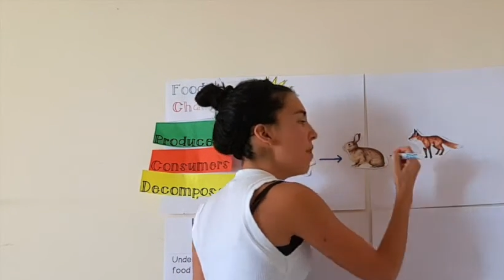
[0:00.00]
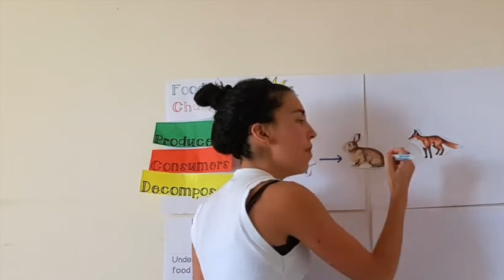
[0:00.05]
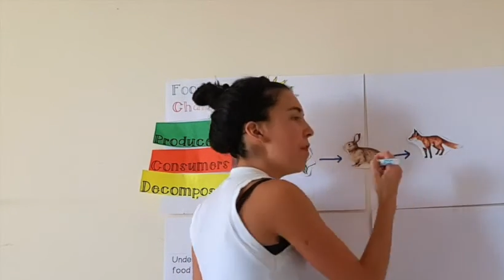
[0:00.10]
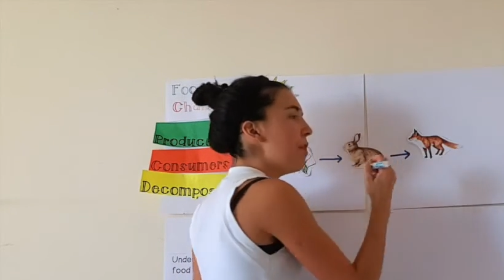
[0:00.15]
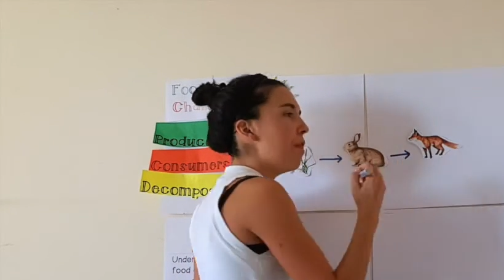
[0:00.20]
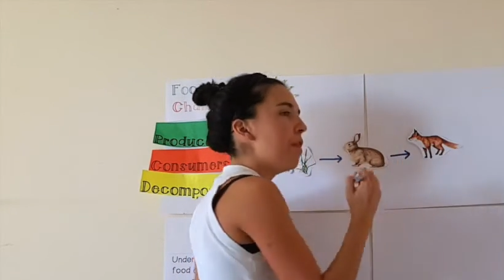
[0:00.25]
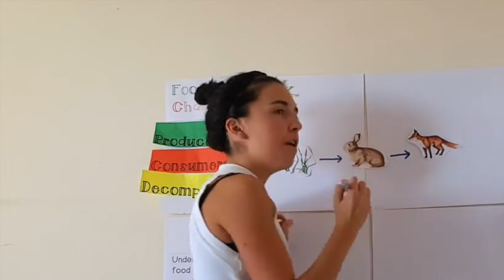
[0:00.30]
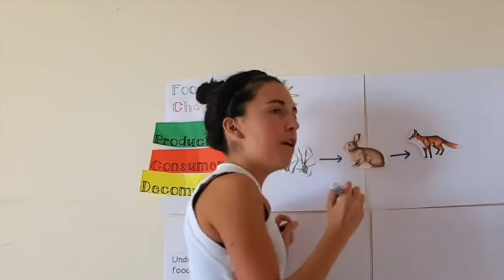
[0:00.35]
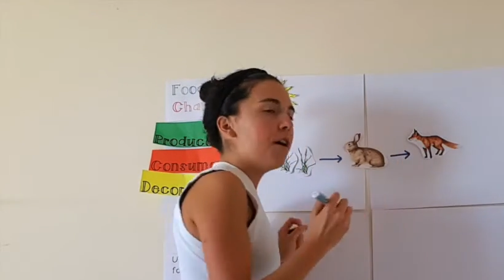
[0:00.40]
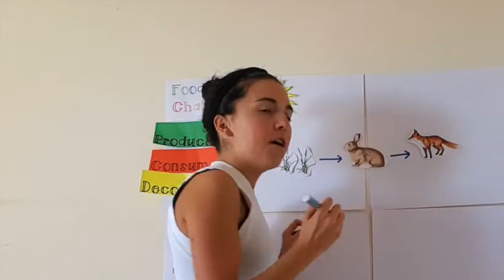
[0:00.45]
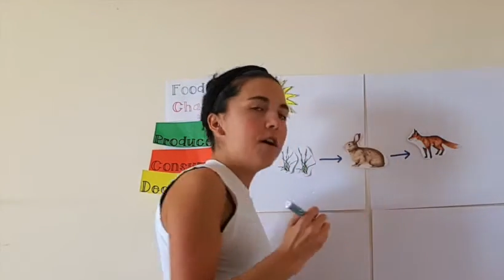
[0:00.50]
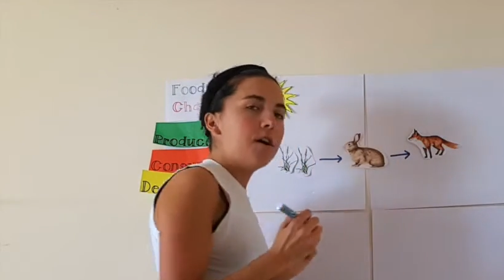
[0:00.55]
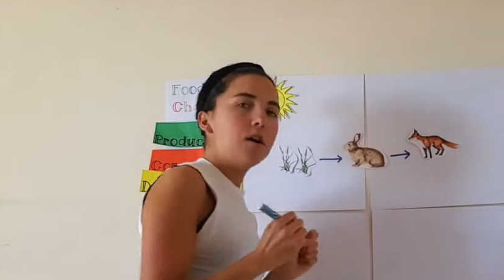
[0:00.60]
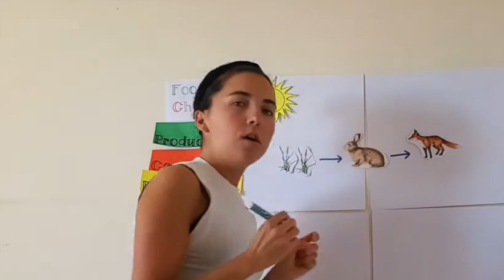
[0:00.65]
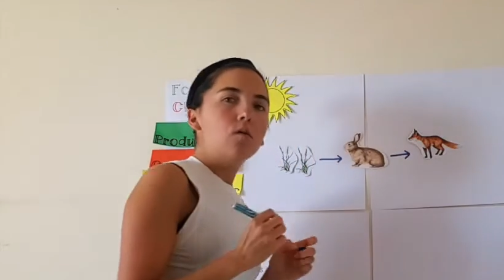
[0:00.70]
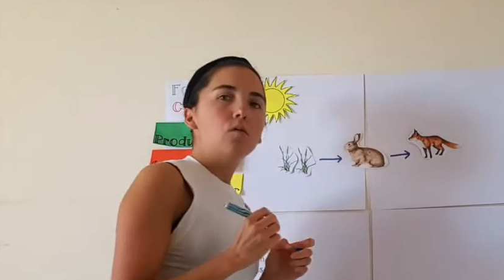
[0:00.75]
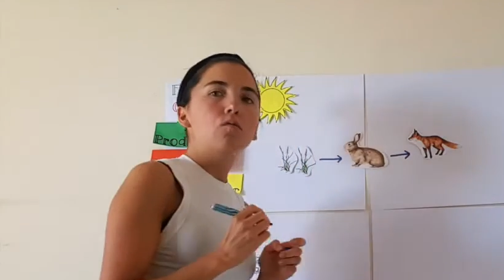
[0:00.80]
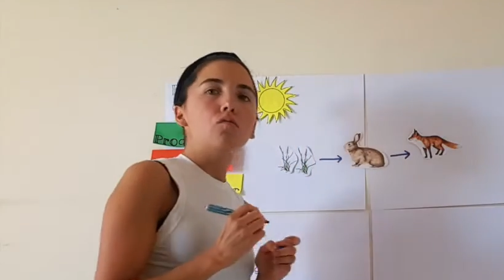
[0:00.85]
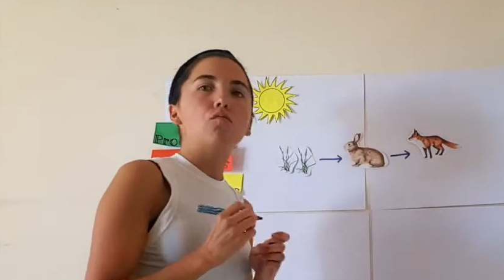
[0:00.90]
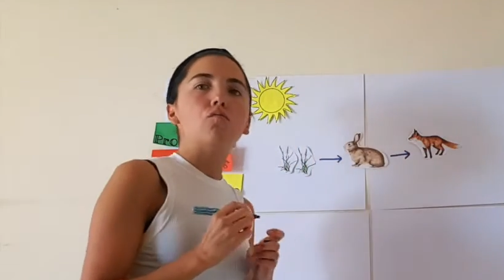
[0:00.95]
the
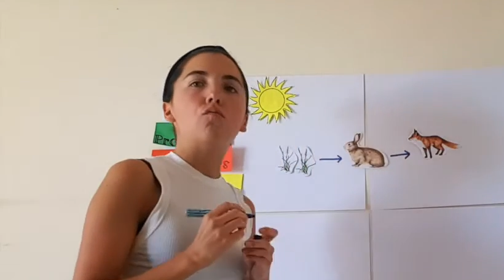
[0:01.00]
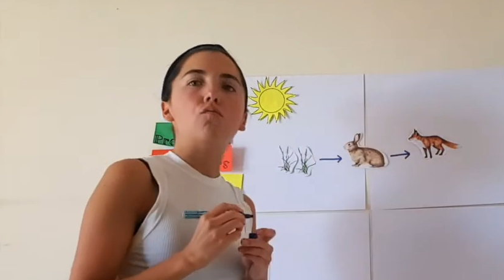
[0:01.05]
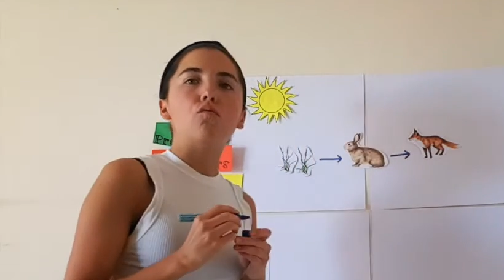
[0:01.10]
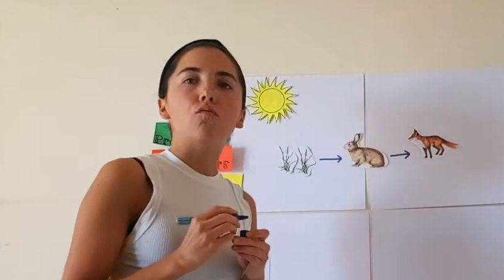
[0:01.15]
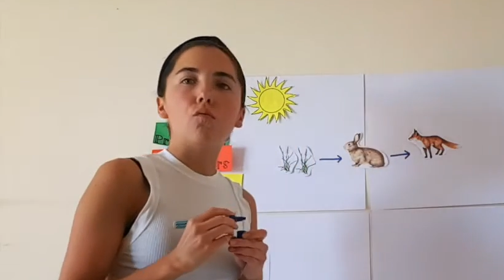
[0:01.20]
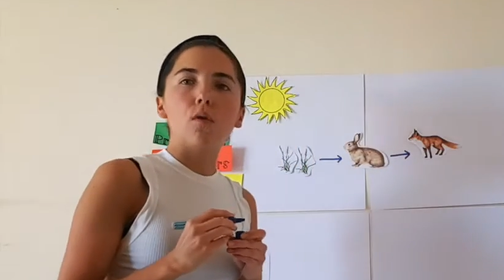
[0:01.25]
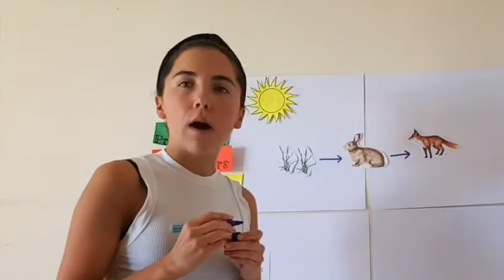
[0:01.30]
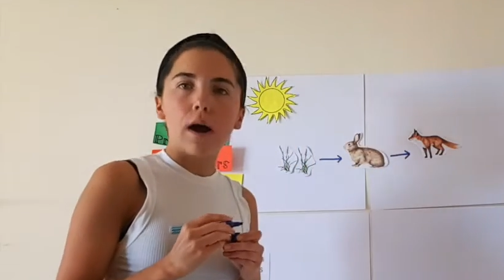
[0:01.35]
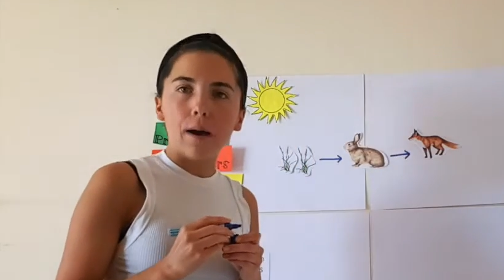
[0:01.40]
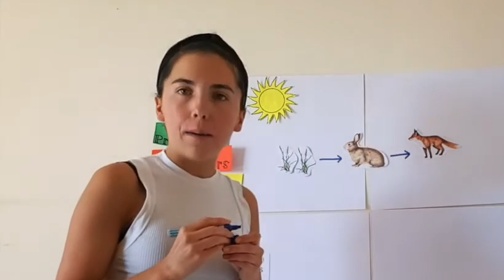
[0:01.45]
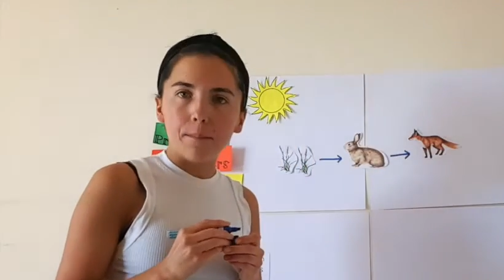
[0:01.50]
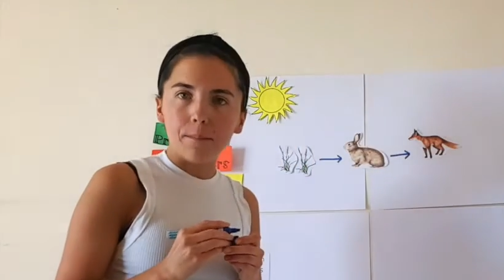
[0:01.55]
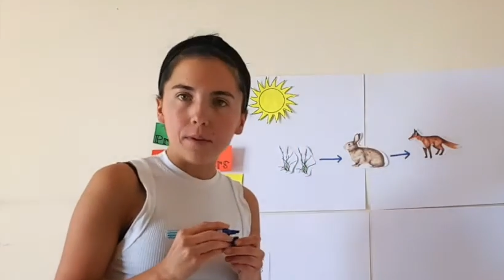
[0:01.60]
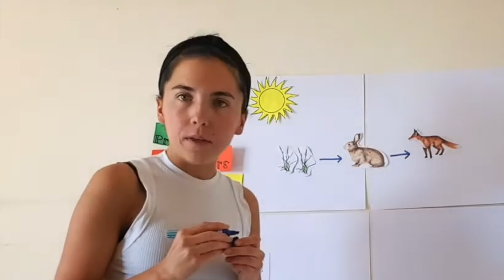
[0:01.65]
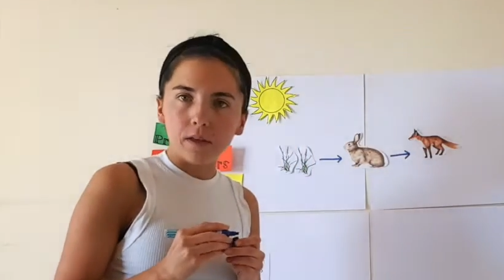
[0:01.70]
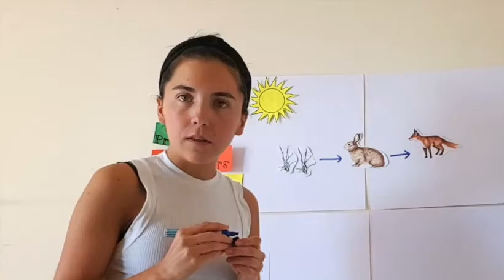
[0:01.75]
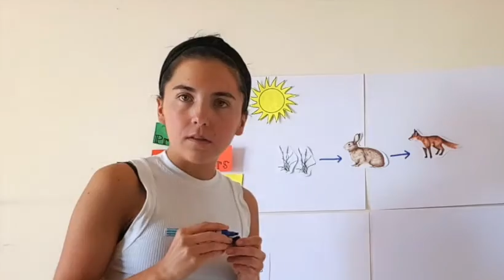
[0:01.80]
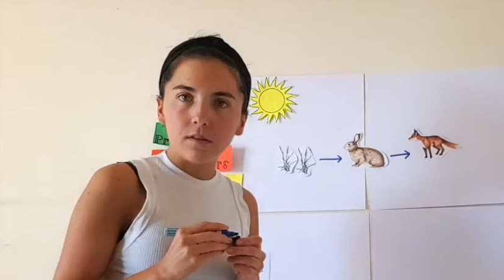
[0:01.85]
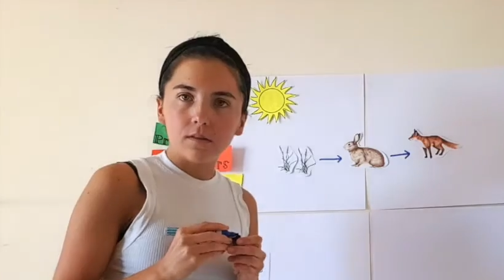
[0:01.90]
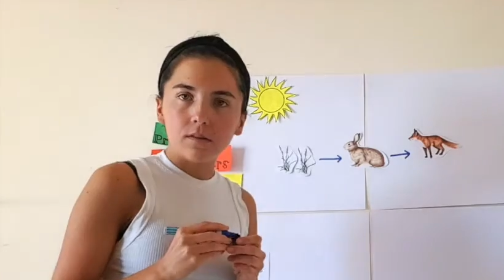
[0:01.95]

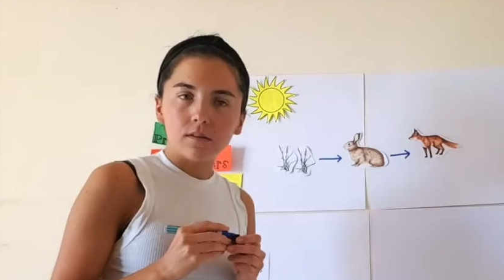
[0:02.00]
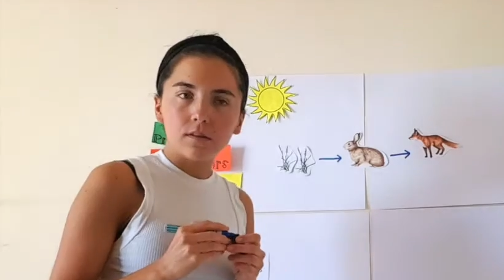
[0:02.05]
rabbit.